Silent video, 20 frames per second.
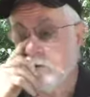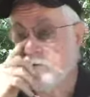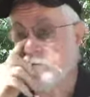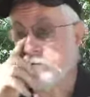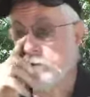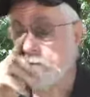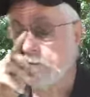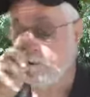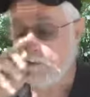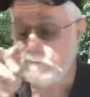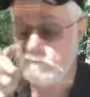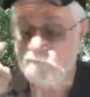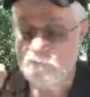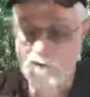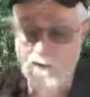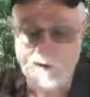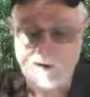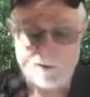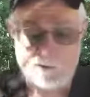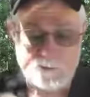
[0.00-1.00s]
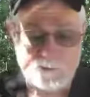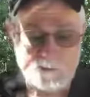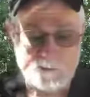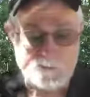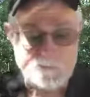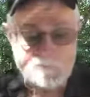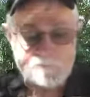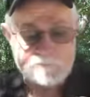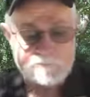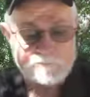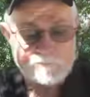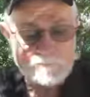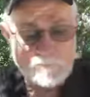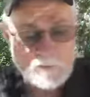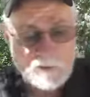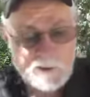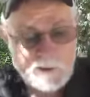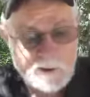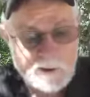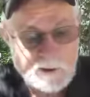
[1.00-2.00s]
So you've got
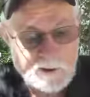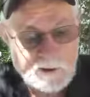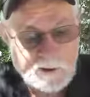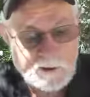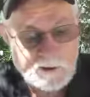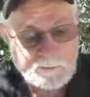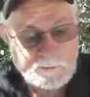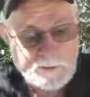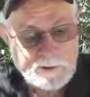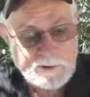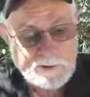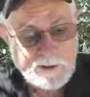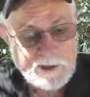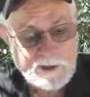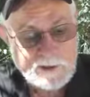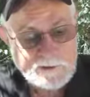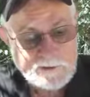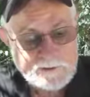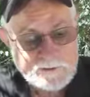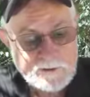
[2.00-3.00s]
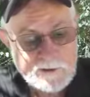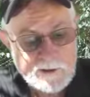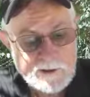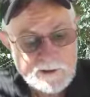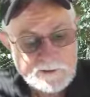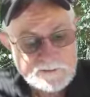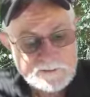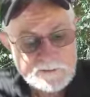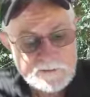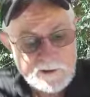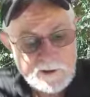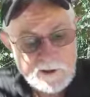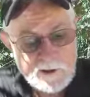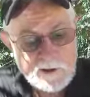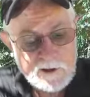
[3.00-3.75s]
a pH that's